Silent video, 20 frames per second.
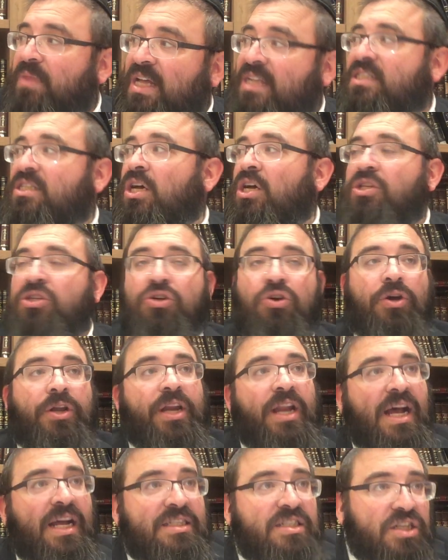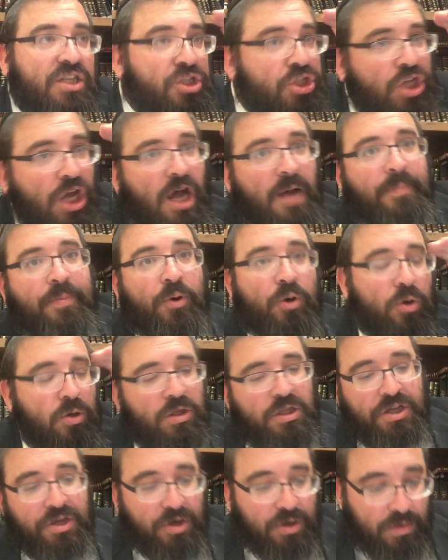That's not good. It has to stop
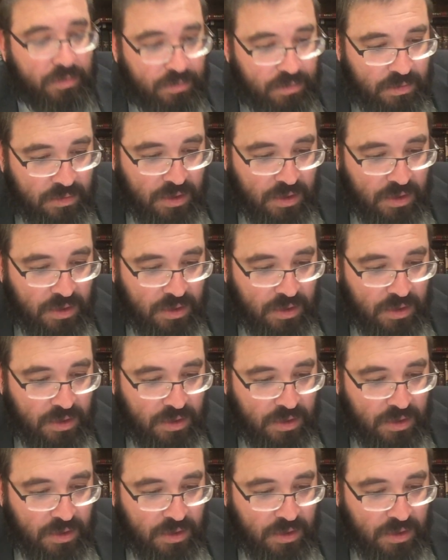earlier.